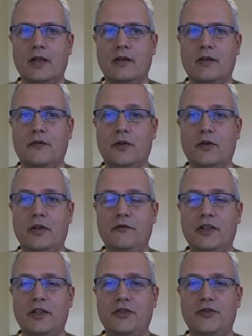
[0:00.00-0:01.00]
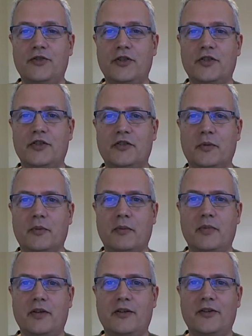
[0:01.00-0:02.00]
If you have finished, just
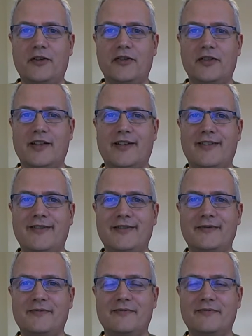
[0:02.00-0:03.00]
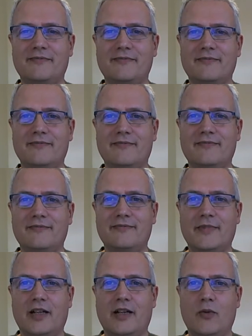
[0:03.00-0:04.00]
remember yourself
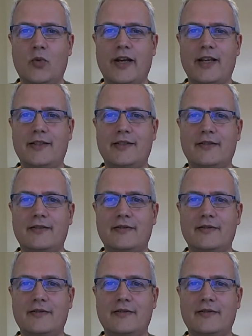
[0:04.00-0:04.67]
and wait.